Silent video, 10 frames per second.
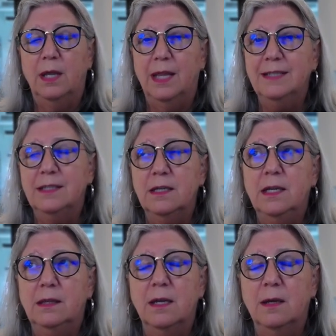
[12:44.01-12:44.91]
And that's the
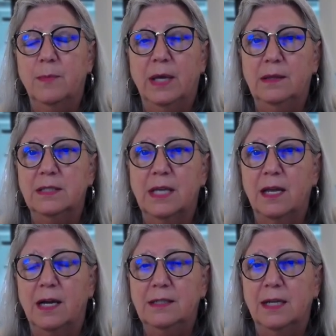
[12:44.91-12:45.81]
neat thing about this
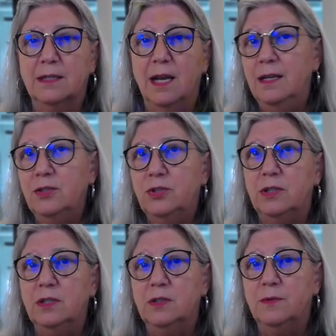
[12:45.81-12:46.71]
AI
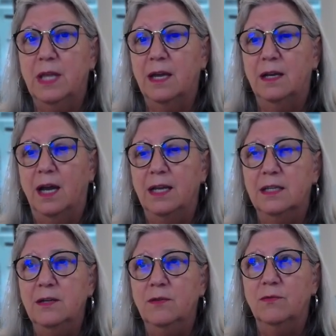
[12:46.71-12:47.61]
technology, is that I
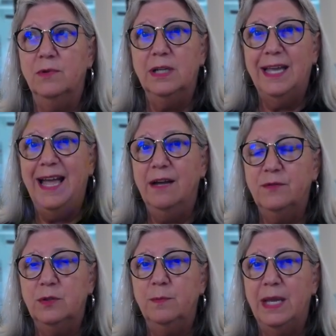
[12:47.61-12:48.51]
didn't really
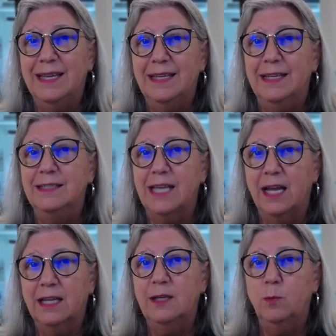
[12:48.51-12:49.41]
have to make it
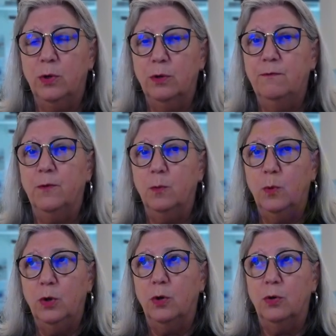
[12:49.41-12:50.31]
exactly word for
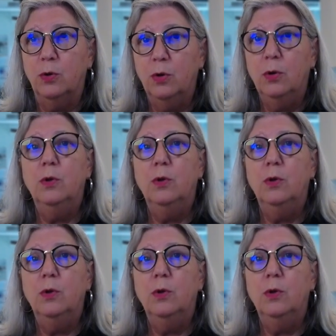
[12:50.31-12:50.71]
word.